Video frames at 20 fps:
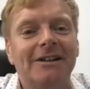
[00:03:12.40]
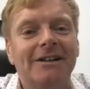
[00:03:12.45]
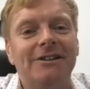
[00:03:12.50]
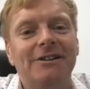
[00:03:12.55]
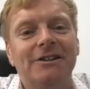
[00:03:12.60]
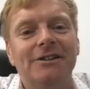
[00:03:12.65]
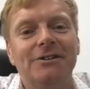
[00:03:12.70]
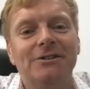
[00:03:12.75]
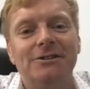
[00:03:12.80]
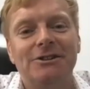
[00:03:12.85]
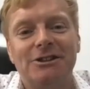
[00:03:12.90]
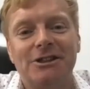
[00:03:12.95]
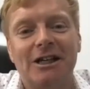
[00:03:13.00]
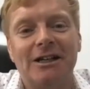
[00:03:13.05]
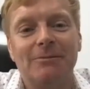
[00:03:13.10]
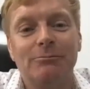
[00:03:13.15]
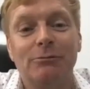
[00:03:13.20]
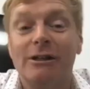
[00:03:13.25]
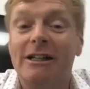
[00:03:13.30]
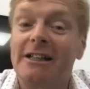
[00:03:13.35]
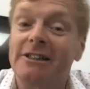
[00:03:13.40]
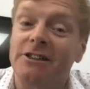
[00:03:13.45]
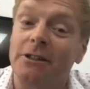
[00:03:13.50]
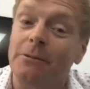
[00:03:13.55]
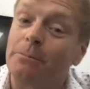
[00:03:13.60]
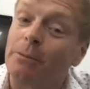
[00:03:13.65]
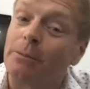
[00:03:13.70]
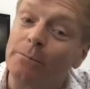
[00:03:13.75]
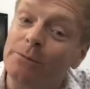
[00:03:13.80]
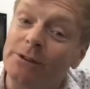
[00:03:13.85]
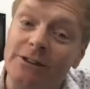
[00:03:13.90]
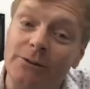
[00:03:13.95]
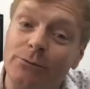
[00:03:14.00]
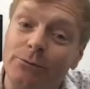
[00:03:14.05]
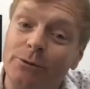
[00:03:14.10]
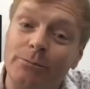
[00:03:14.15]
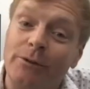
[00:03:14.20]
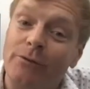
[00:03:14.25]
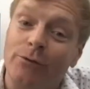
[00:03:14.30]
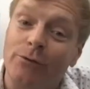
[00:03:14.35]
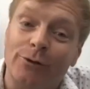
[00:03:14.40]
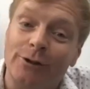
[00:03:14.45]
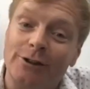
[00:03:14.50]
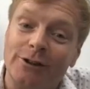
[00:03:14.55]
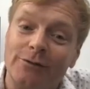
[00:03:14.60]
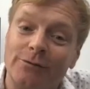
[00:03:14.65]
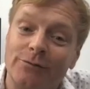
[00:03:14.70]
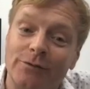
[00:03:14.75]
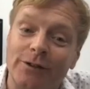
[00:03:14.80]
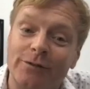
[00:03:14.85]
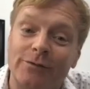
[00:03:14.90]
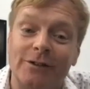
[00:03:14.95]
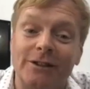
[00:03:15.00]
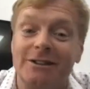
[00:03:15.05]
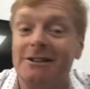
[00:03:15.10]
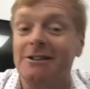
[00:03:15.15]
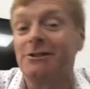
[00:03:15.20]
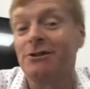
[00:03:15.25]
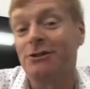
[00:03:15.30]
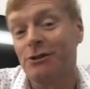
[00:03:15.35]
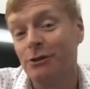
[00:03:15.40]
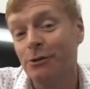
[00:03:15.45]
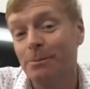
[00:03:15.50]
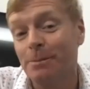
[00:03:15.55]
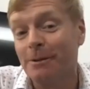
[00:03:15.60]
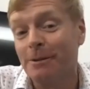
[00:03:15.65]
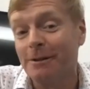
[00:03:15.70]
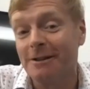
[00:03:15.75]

huge. Well, actually, the problem is it wouldn't be 450 because there's two per